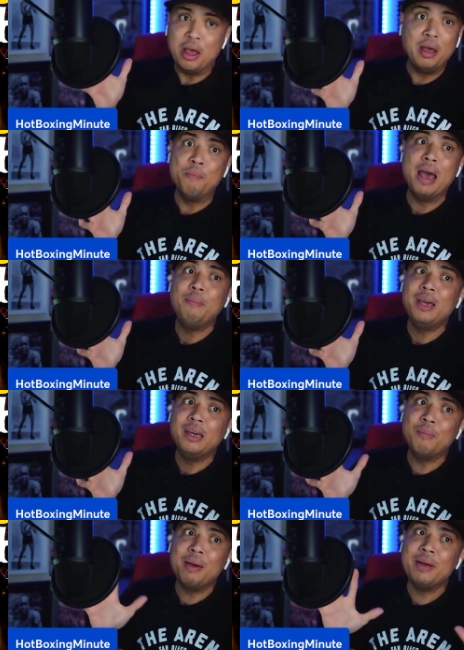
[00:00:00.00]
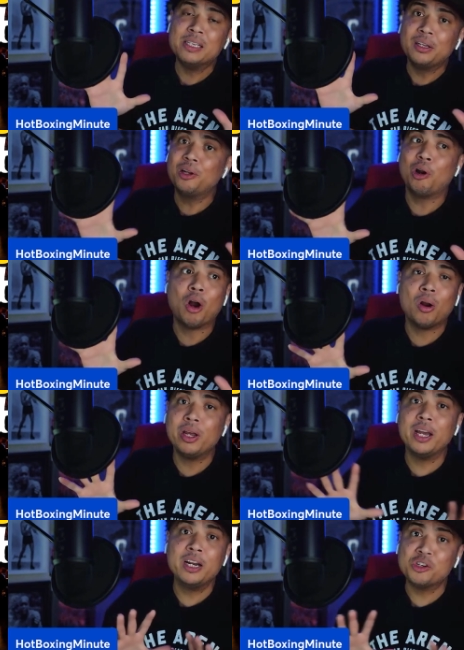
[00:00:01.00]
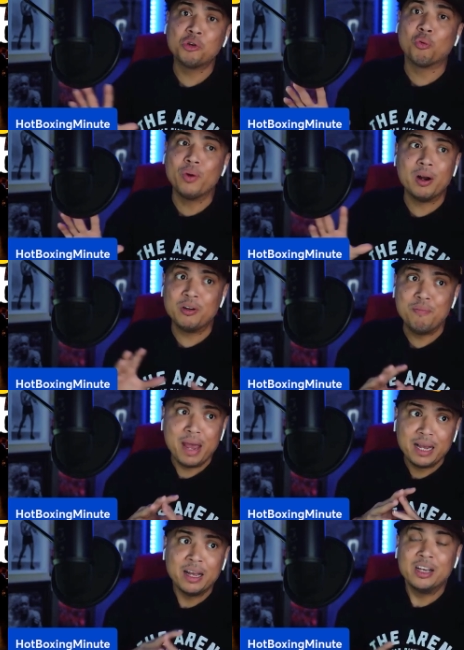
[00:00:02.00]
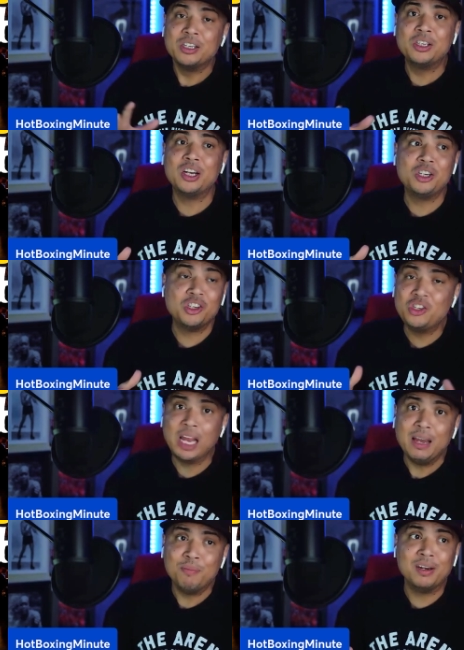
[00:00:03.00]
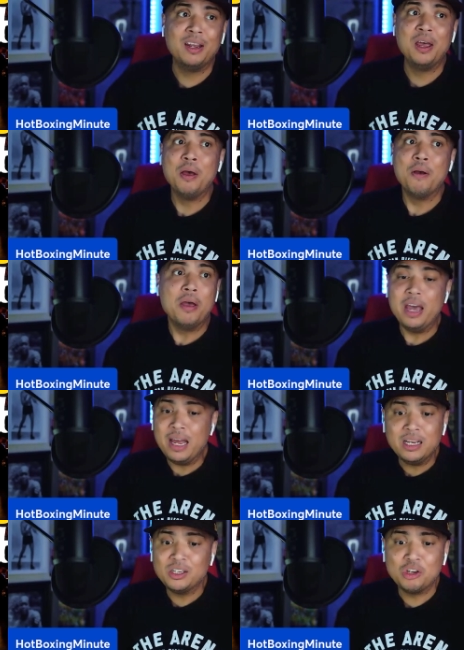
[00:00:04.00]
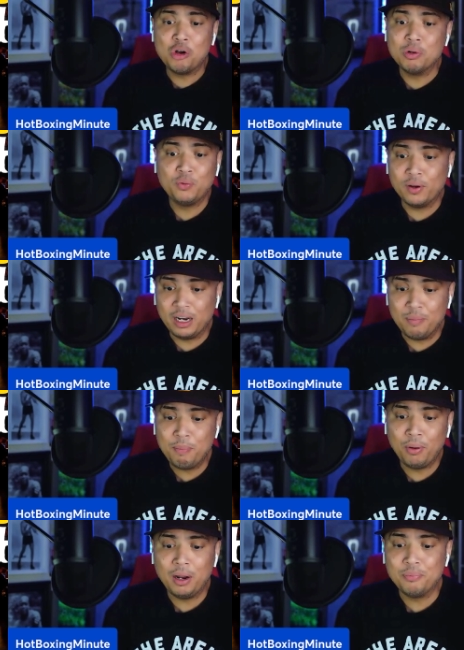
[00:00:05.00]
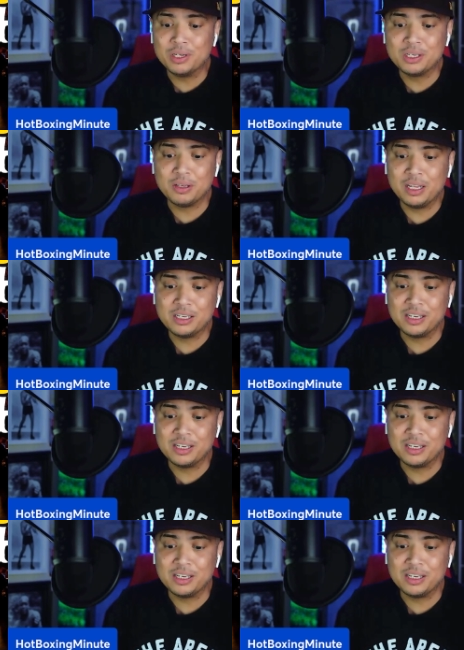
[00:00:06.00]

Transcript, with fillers: maybe maybe it's a little early in his career to make such a statement. It is so much fun. Let me pull up this this